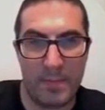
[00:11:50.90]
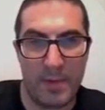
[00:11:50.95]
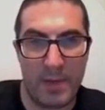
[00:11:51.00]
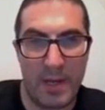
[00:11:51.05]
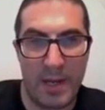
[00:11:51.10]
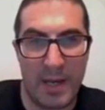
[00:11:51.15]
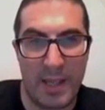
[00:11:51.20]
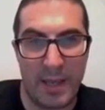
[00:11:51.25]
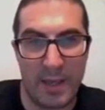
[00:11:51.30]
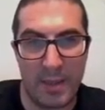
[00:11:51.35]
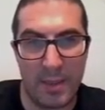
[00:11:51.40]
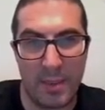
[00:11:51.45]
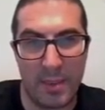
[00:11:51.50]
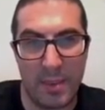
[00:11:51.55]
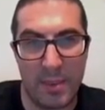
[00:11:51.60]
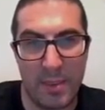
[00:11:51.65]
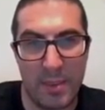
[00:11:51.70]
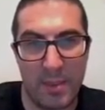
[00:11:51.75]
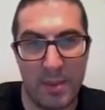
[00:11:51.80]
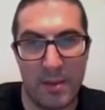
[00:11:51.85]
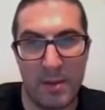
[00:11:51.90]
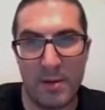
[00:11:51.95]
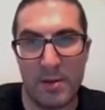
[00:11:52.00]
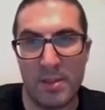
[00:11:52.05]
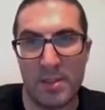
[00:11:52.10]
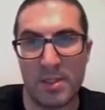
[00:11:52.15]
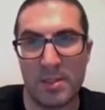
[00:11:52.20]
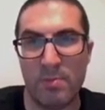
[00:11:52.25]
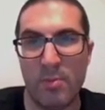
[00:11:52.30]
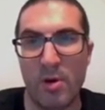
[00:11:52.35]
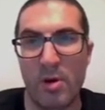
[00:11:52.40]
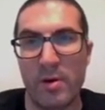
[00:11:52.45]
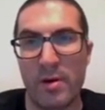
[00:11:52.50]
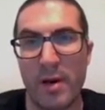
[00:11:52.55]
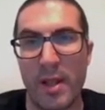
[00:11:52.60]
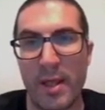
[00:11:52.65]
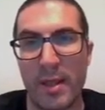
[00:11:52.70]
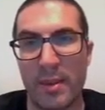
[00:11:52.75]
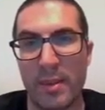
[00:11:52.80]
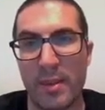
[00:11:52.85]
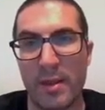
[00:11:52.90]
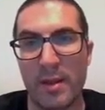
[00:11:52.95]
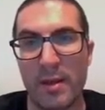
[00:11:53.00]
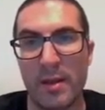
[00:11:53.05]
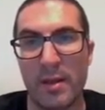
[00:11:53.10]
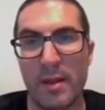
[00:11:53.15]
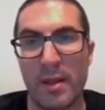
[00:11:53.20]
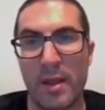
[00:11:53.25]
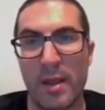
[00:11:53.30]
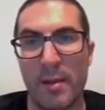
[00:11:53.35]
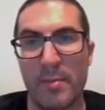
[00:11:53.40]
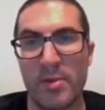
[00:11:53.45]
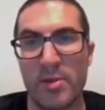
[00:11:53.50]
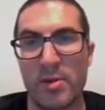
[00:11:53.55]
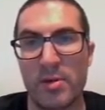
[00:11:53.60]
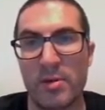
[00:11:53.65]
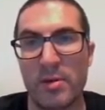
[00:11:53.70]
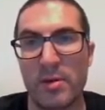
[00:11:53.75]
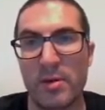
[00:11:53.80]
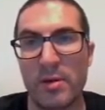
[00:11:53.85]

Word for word: length, smaller length and diameter.